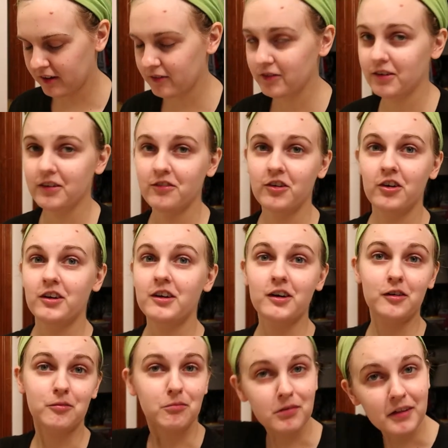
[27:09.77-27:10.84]
It was a very
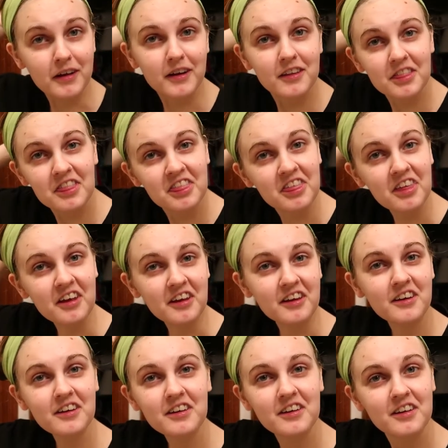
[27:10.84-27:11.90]
unplanned
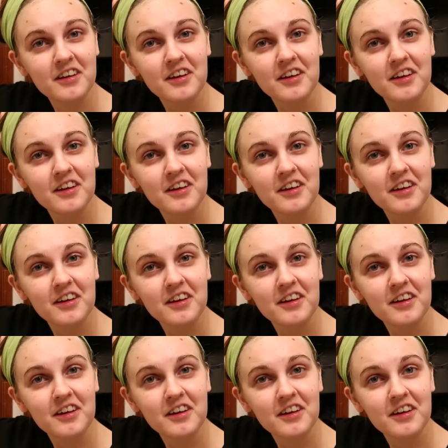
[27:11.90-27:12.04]
thing.